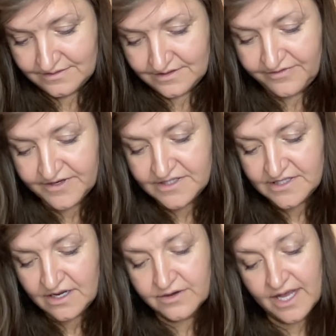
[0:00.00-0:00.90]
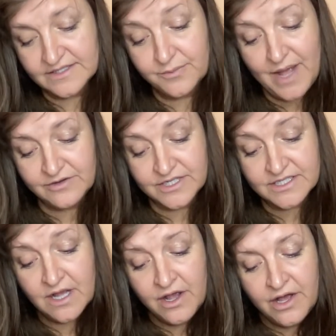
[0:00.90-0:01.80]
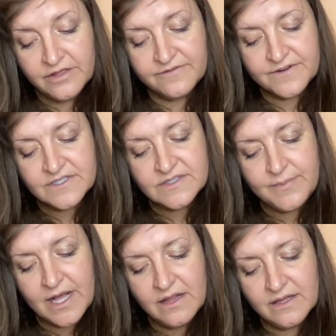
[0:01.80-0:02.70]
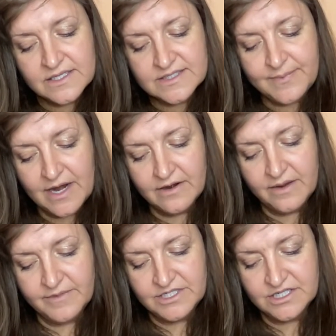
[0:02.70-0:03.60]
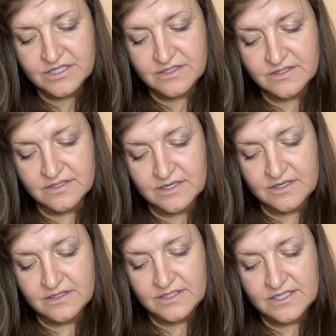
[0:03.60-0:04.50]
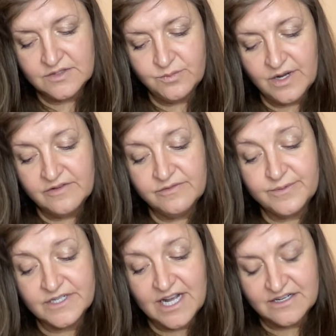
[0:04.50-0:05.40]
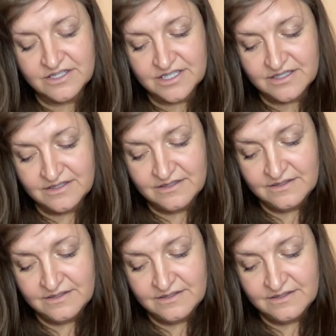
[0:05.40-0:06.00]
boundaries. The first spell aspiring magicians learn is one of protection.